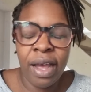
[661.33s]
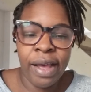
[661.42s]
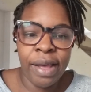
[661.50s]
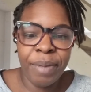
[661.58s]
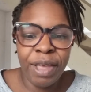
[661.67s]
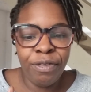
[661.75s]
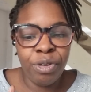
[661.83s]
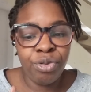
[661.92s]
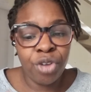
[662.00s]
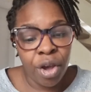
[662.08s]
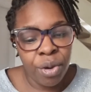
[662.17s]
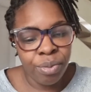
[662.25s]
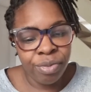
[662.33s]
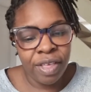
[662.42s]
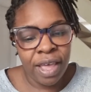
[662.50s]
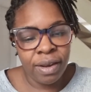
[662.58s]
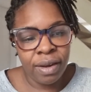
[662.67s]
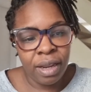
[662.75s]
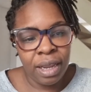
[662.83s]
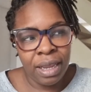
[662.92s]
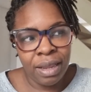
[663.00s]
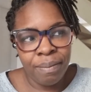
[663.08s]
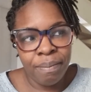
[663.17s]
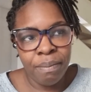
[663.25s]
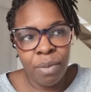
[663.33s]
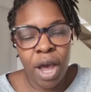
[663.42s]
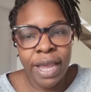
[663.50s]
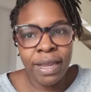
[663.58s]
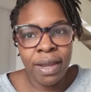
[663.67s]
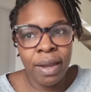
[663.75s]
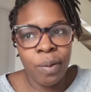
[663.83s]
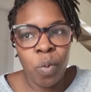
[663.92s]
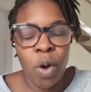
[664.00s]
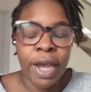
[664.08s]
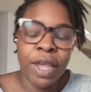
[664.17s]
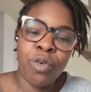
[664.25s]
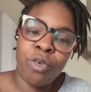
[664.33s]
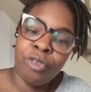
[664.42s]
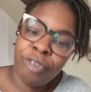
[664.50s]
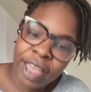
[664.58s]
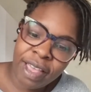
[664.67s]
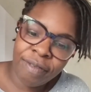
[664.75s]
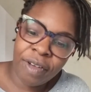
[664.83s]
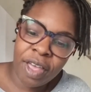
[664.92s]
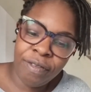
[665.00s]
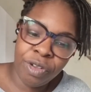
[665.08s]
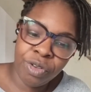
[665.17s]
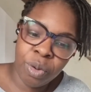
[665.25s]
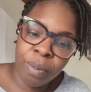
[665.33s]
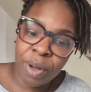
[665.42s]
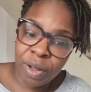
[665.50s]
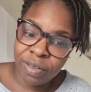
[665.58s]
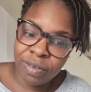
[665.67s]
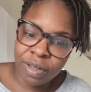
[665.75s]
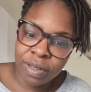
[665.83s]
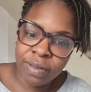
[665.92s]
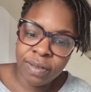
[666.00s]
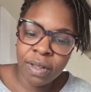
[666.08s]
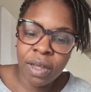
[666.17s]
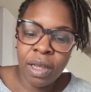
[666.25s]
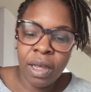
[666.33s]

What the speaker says: If you don't, then it might work in your favour if you do a master's,